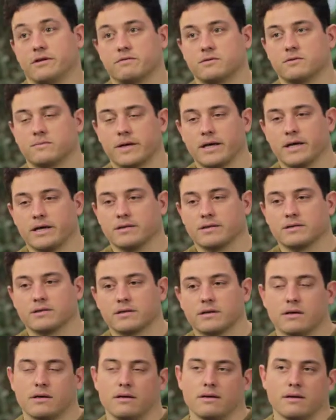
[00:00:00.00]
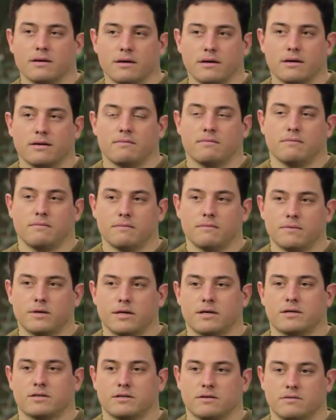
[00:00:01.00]
of space
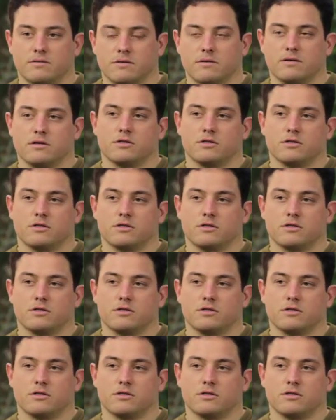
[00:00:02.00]
because of